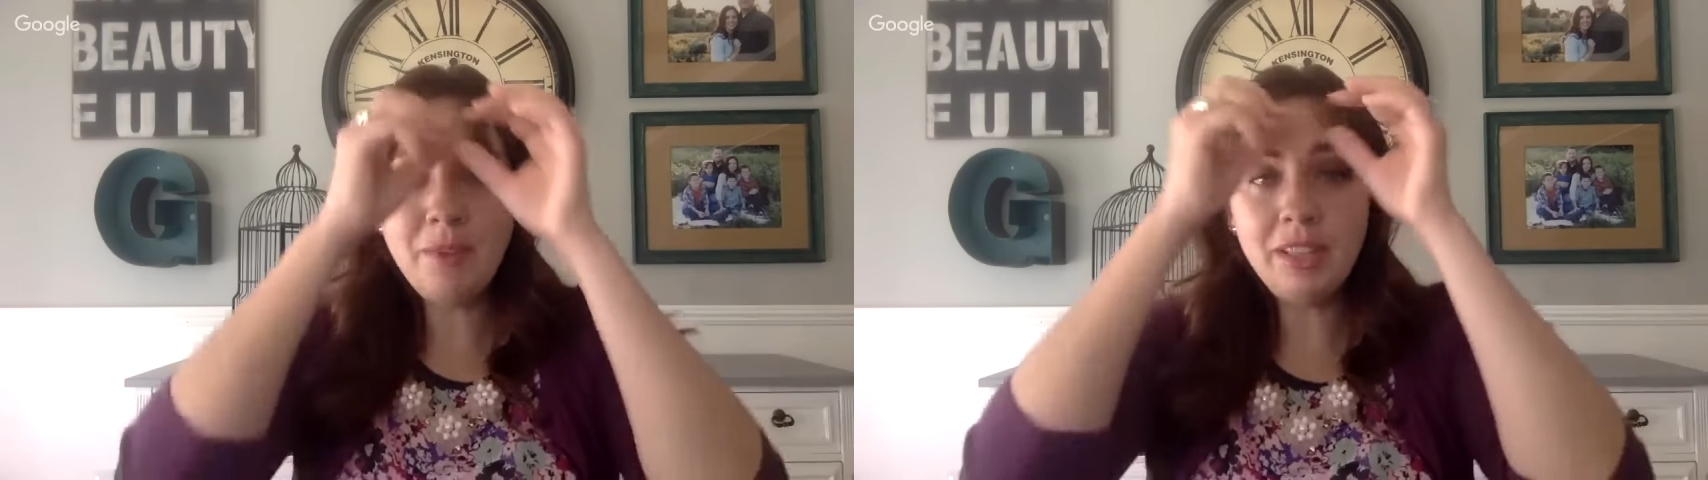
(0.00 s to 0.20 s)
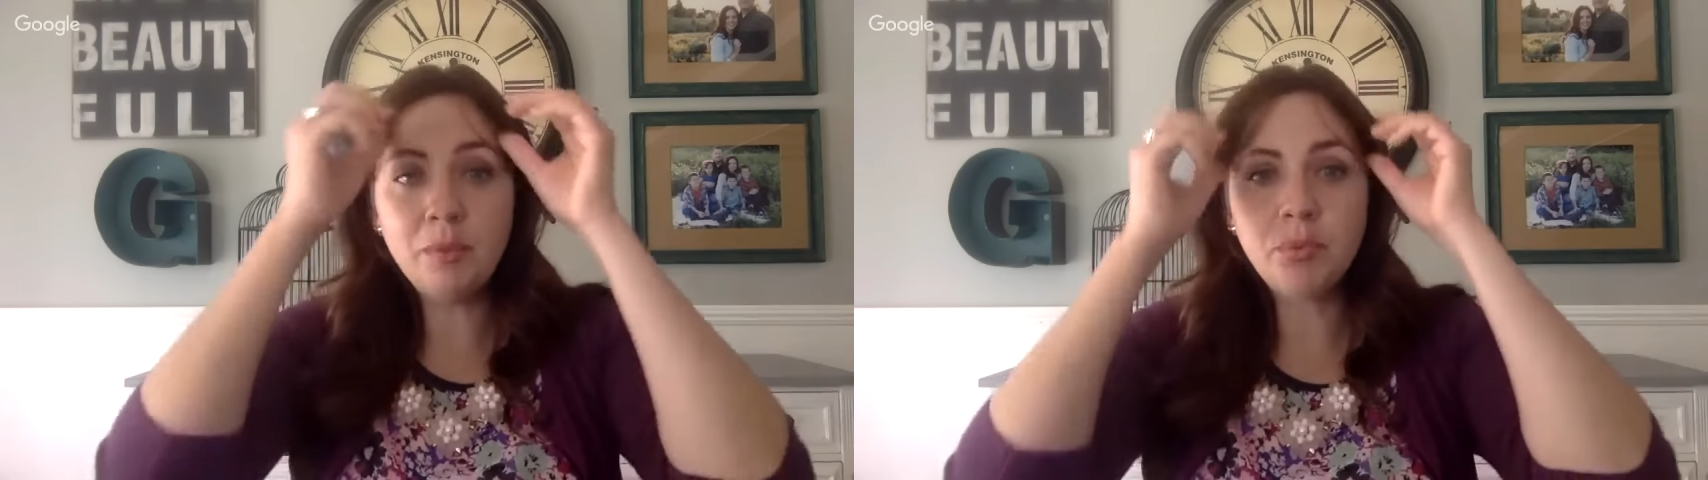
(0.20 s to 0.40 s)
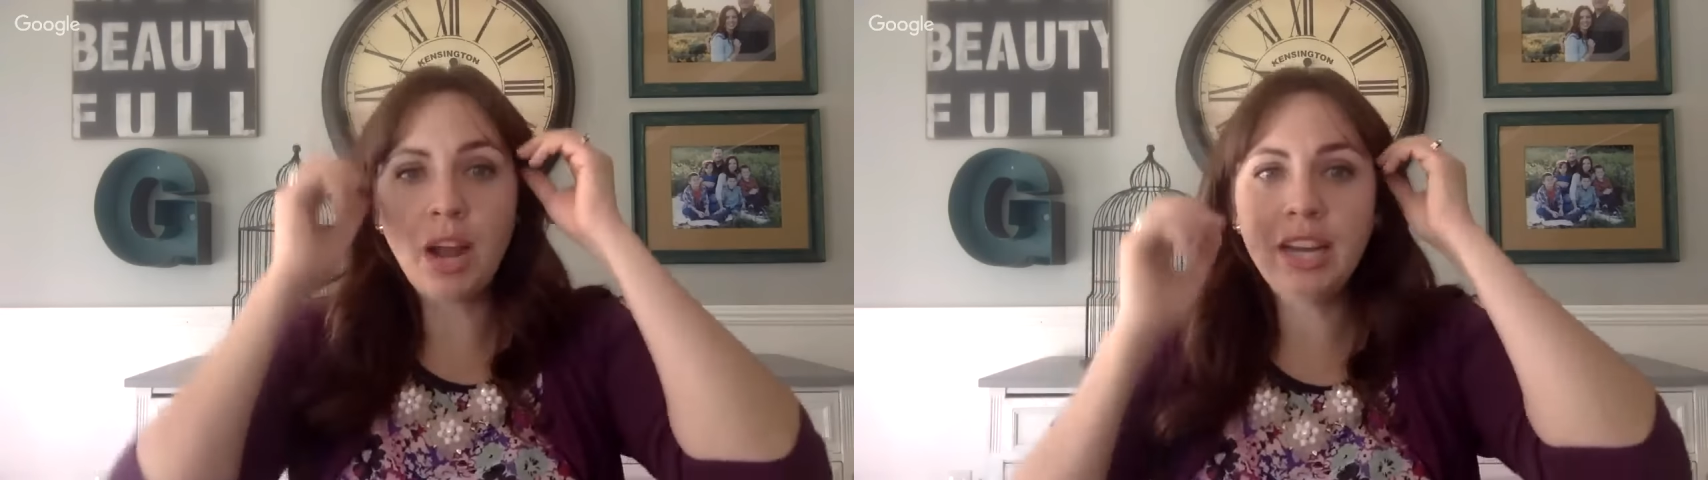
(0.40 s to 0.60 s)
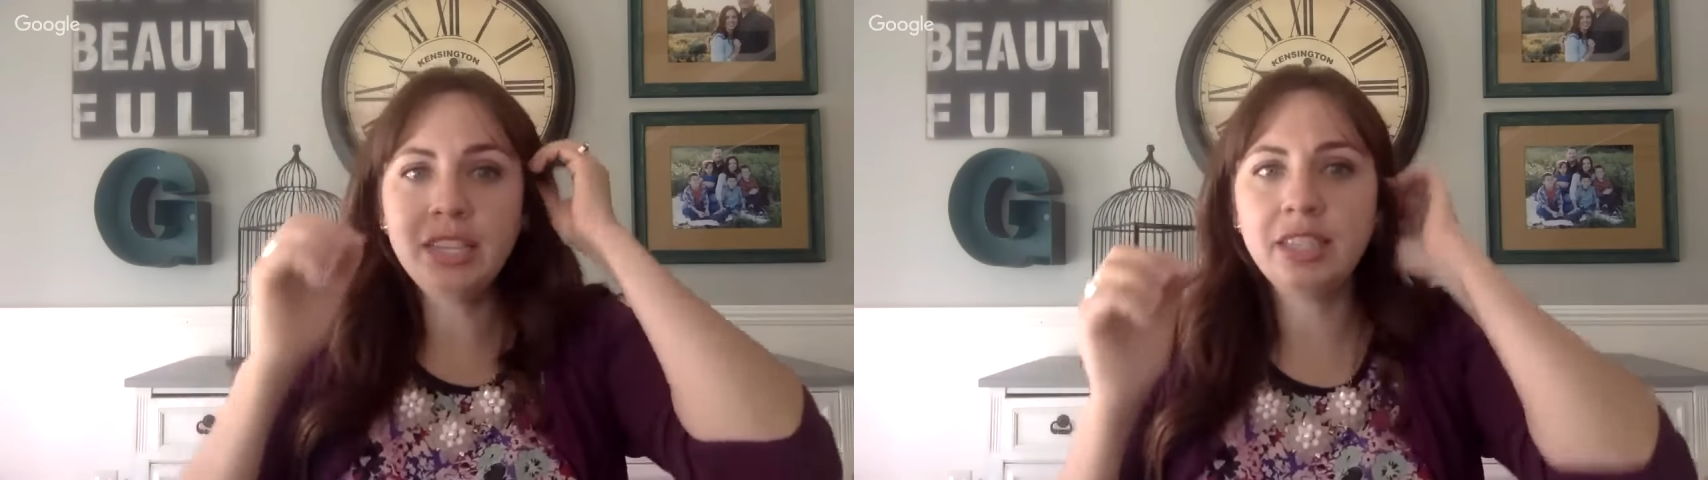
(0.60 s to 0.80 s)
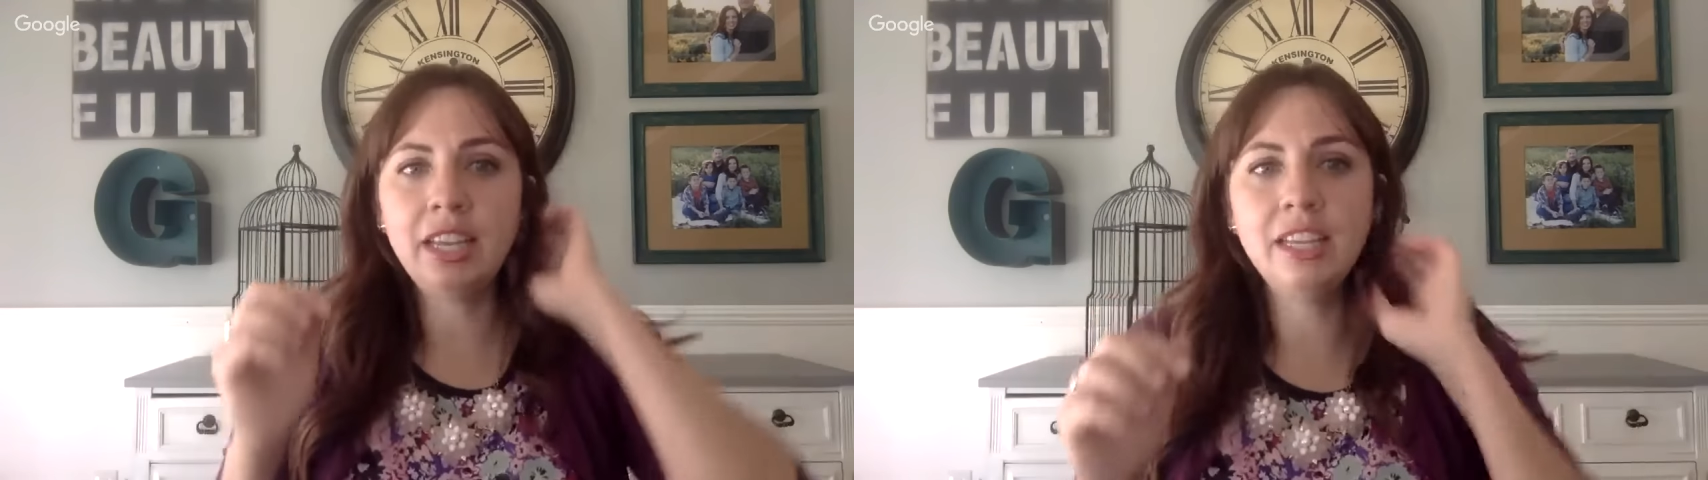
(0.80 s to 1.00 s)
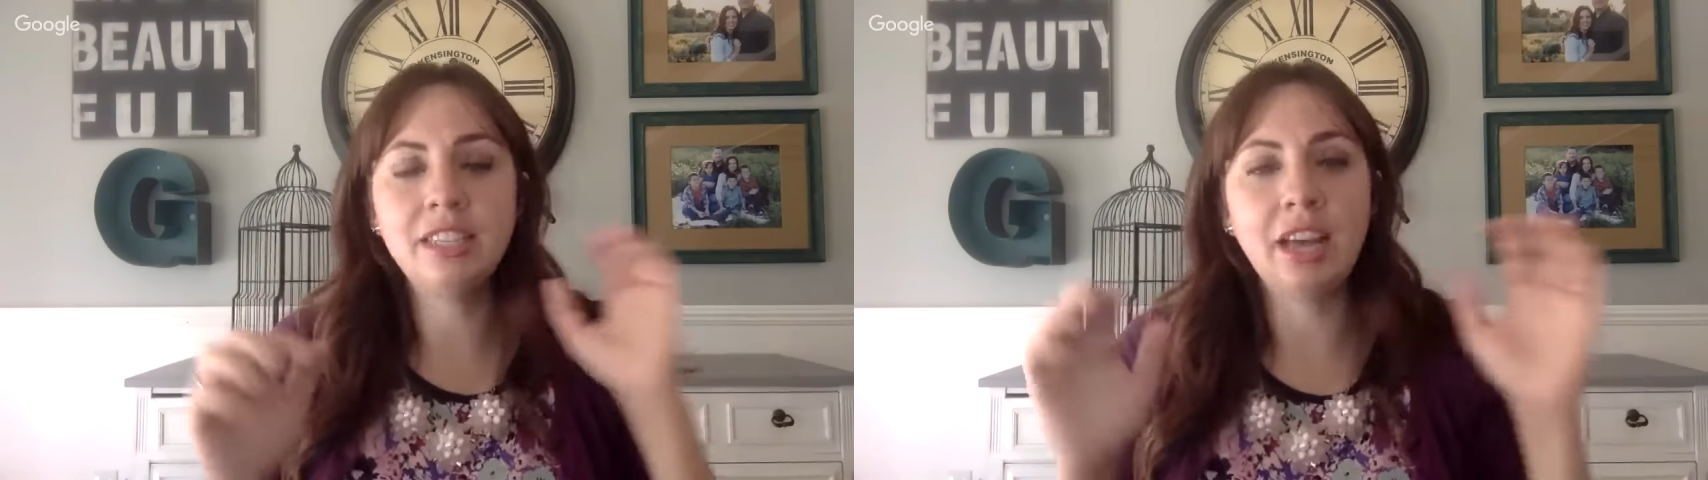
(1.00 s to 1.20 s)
mean, the price is,